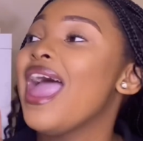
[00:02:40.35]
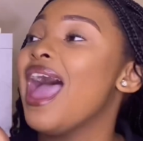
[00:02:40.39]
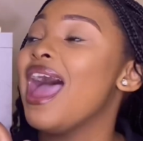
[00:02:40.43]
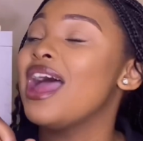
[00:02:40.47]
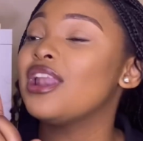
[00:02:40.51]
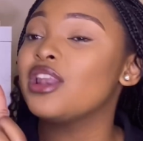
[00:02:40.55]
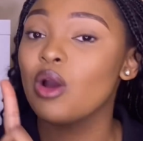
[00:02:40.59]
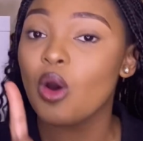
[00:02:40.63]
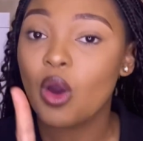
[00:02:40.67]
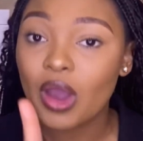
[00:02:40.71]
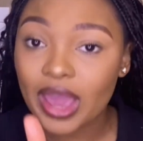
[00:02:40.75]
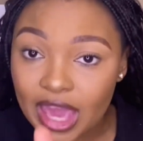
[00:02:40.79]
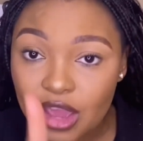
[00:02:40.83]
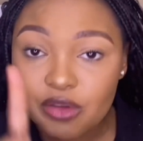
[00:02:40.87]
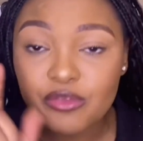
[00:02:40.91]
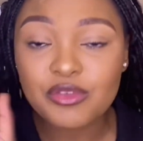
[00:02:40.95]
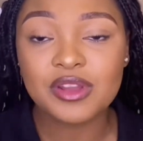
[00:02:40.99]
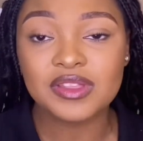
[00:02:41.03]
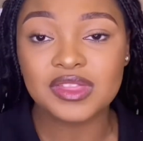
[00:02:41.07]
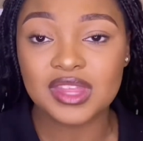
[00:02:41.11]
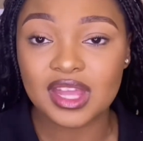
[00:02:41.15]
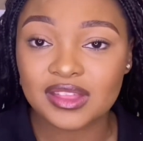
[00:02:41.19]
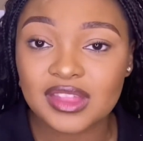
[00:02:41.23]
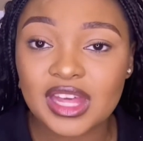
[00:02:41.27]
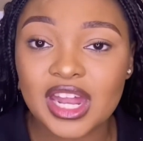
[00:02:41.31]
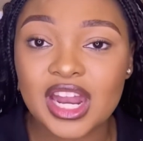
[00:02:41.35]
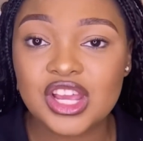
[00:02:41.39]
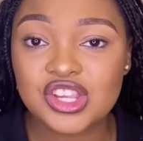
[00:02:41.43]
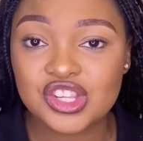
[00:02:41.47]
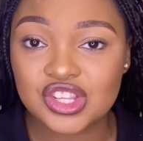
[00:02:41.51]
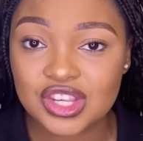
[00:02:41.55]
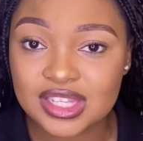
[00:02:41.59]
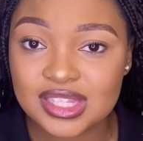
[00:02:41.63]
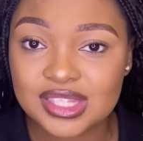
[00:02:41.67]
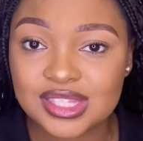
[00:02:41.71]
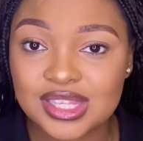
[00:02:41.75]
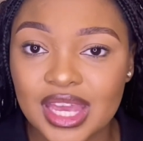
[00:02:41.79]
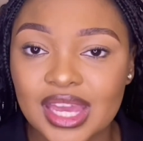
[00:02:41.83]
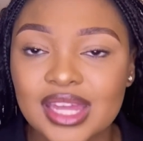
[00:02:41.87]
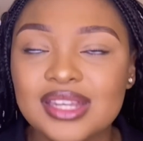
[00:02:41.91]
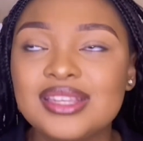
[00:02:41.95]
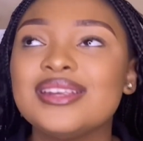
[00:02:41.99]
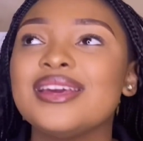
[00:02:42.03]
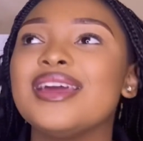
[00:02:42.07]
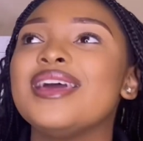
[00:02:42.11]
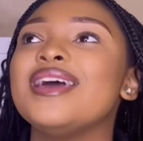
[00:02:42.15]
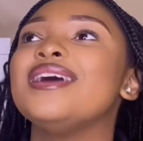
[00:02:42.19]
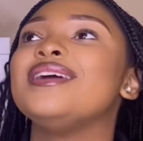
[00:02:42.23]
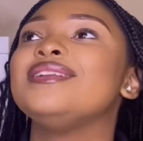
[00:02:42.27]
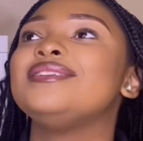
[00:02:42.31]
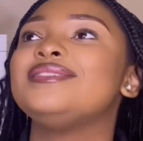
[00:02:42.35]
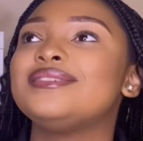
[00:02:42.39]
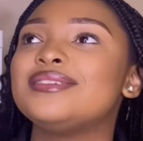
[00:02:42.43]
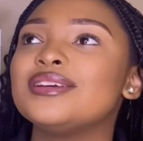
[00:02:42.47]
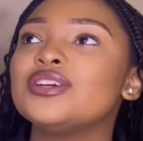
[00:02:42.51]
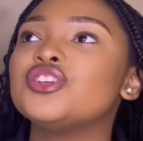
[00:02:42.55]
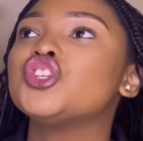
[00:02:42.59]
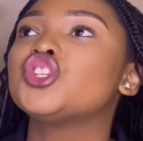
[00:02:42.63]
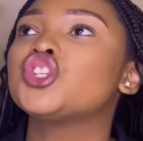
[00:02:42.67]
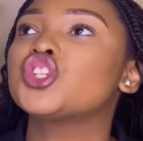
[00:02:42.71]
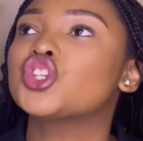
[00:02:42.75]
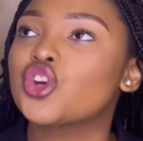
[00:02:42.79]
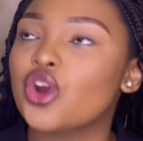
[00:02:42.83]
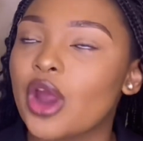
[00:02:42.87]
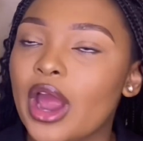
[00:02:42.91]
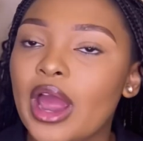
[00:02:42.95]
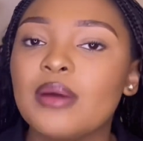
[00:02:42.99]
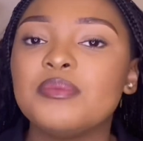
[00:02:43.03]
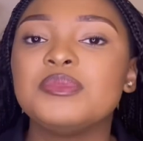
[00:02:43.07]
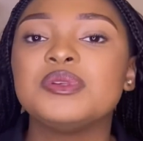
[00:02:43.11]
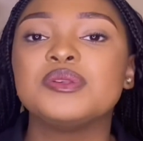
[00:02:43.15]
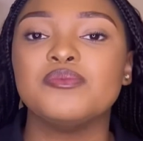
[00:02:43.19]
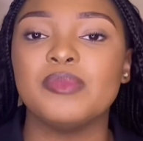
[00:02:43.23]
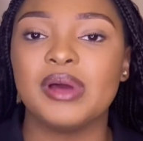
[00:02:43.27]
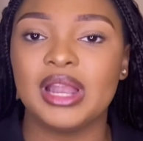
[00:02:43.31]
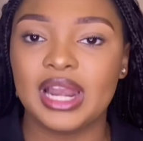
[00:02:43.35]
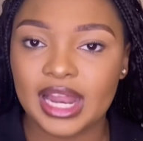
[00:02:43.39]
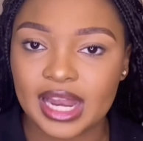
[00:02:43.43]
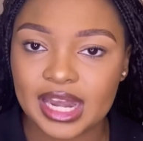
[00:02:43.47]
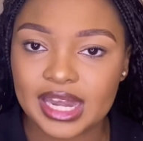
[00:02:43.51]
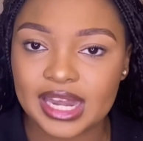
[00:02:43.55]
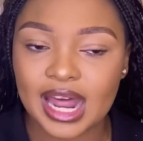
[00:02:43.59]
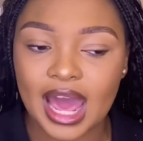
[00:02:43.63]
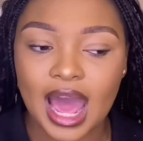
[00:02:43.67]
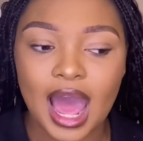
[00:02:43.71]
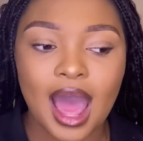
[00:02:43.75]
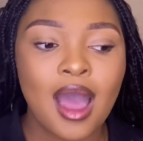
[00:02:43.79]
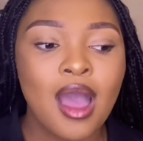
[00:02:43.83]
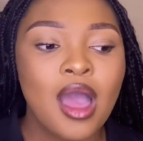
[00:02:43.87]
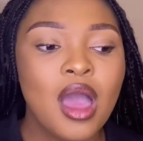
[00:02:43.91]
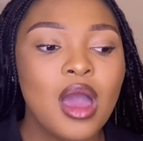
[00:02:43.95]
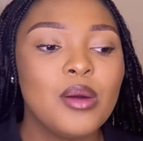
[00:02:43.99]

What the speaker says: and everything that I just said describes Melinda.